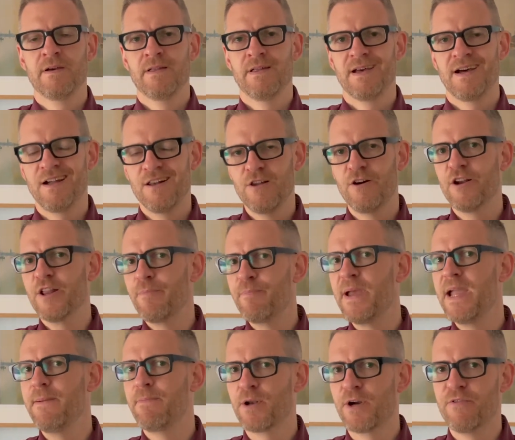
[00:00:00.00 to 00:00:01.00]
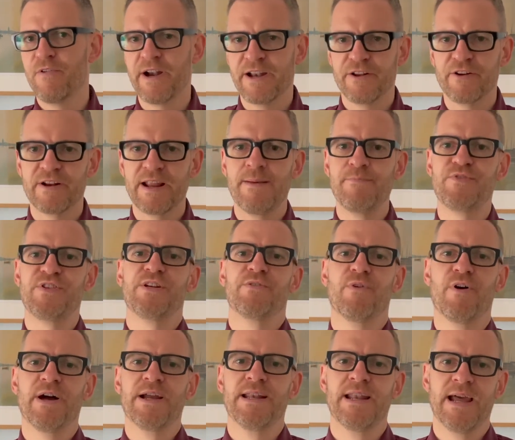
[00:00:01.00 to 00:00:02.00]
A lot of people are running on empty
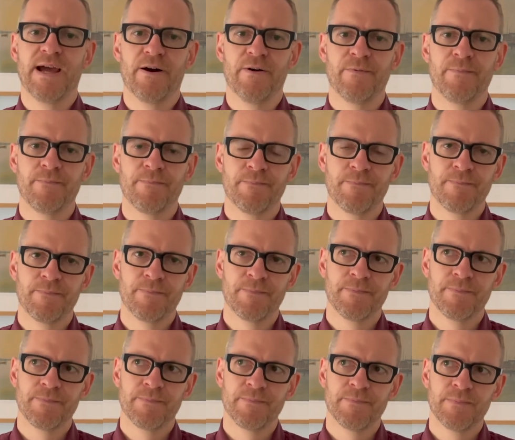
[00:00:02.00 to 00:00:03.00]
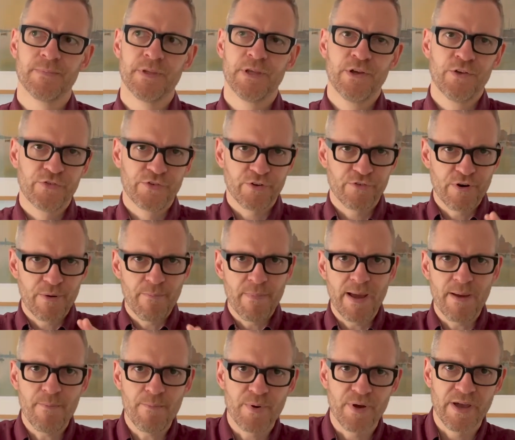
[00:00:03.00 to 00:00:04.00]
right now. So
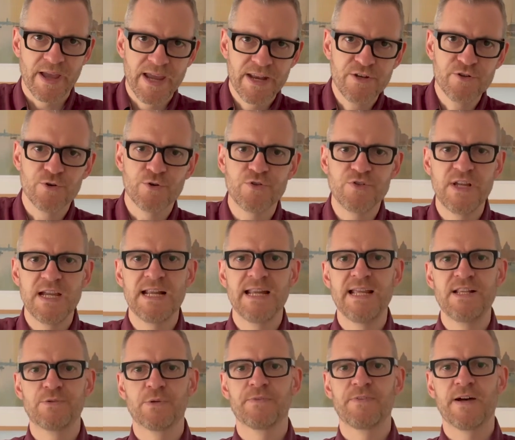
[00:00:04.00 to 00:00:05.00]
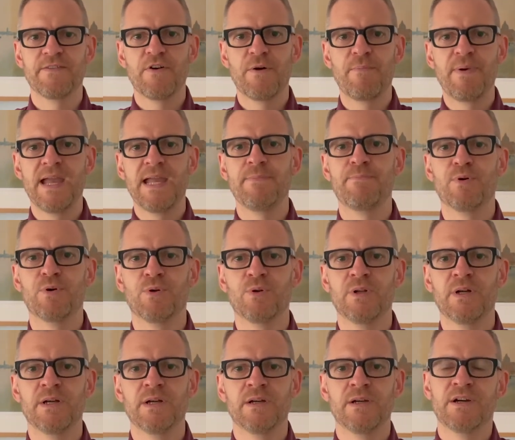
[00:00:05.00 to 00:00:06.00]
remember, in your dealings with other people,
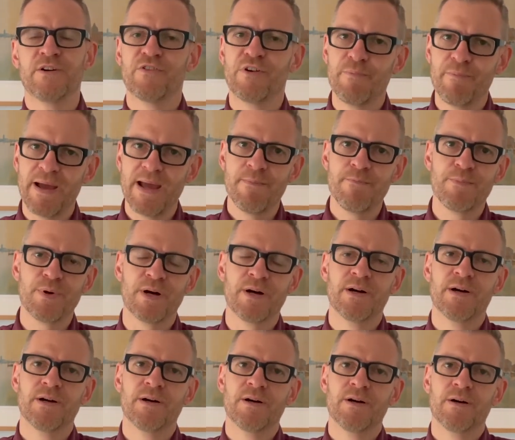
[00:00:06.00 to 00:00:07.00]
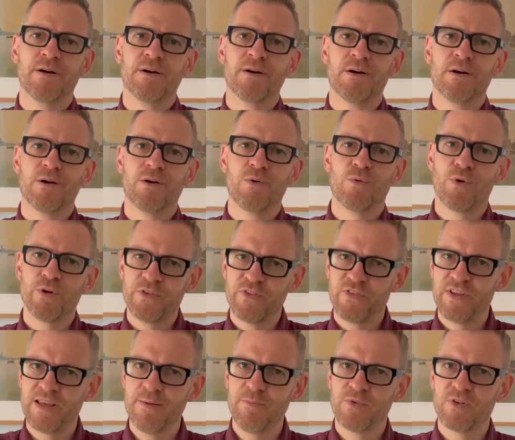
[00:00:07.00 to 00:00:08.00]
remember what
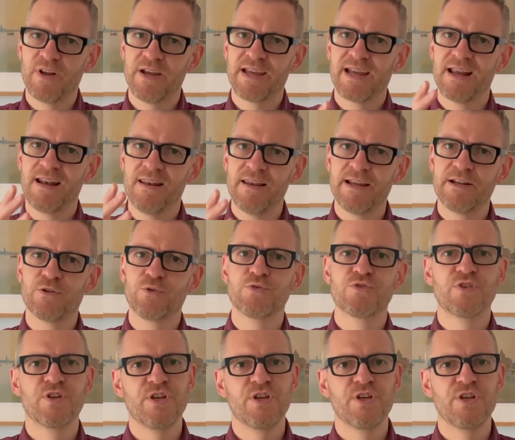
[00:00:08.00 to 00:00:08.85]
seems like a little to